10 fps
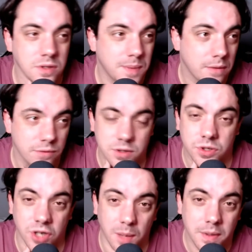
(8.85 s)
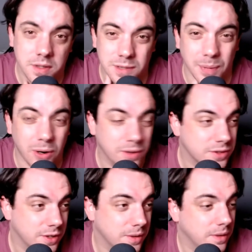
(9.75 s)
It's about Richard Sherman. This is part
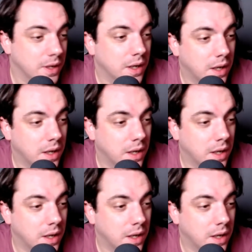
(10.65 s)
two.